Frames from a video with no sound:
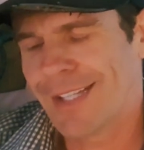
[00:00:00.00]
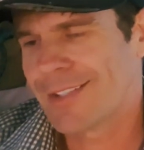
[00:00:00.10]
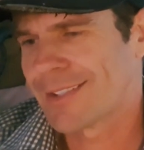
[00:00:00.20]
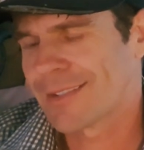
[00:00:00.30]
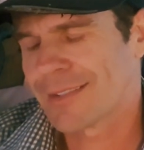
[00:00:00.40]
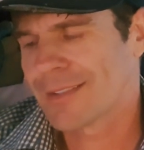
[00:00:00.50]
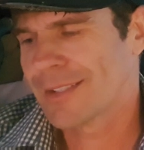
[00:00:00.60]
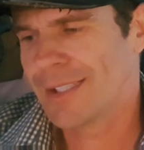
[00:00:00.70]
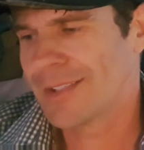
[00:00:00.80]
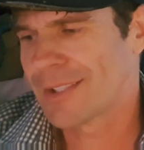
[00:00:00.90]
it's
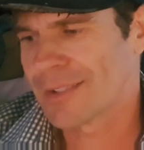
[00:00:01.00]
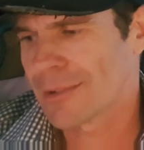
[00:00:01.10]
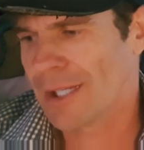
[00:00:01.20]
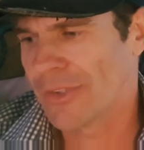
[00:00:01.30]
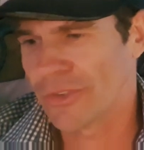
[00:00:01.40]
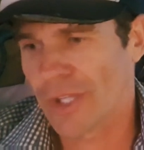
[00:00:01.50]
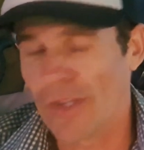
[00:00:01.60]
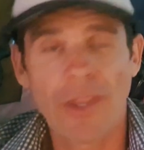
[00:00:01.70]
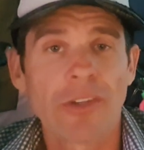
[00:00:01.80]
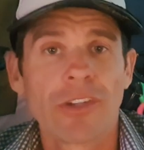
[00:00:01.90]
it's just crazy. So
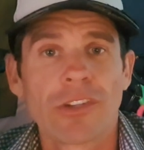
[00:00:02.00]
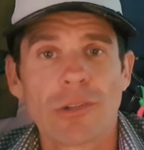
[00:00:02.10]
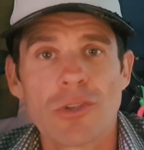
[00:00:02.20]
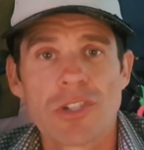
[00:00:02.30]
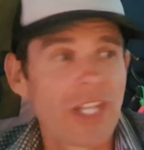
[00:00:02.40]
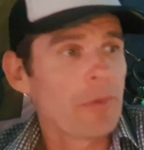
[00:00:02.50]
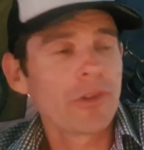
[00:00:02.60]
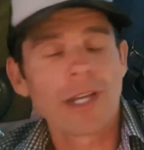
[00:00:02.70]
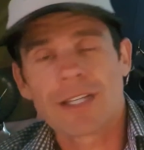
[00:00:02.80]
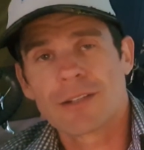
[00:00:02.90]
that's the solution. Same with
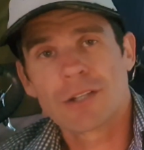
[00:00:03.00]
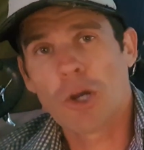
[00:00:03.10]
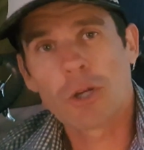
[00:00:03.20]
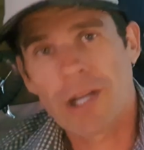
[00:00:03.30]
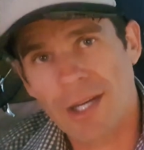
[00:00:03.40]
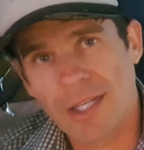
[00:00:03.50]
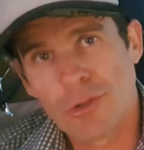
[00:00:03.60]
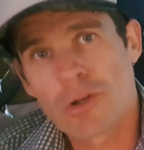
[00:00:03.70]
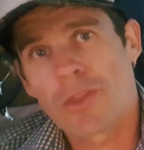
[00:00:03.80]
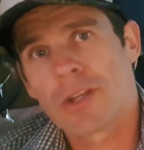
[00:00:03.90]
like cocaine.
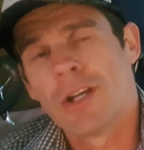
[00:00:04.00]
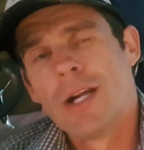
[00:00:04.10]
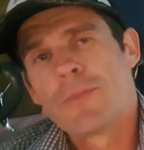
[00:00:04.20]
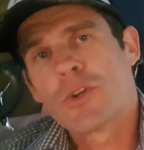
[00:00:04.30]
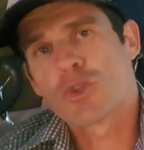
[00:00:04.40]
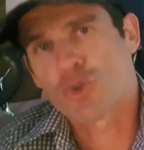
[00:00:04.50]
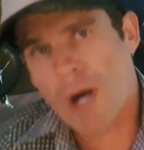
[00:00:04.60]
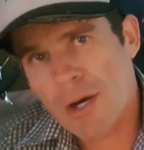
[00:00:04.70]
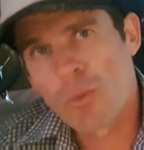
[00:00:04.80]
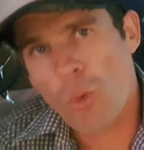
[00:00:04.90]
Look at the, the
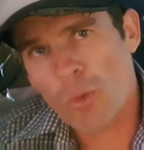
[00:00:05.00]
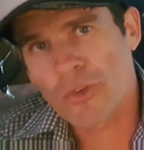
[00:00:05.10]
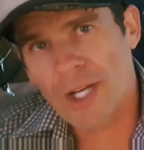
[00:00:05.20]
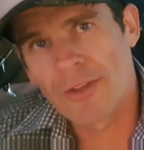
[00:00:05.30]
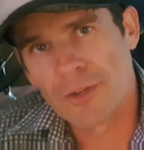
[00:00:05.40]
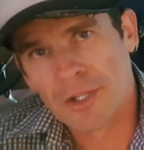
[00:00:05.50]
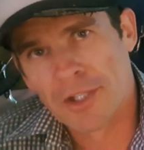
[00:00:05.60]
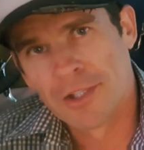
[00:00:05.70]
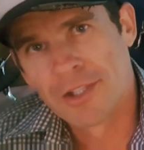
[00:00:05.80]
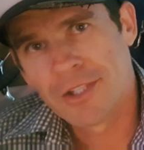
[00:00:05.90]
drug wars out there.
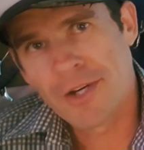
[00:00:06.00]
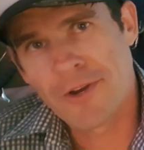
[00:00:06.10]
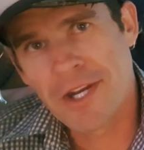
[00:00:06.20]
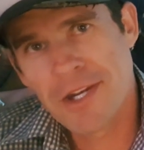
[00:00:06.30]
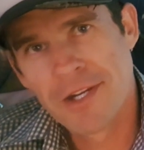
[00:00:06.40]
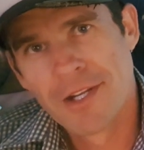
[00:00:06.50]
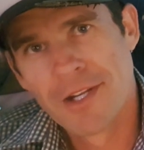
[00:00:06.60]
You know what I mean?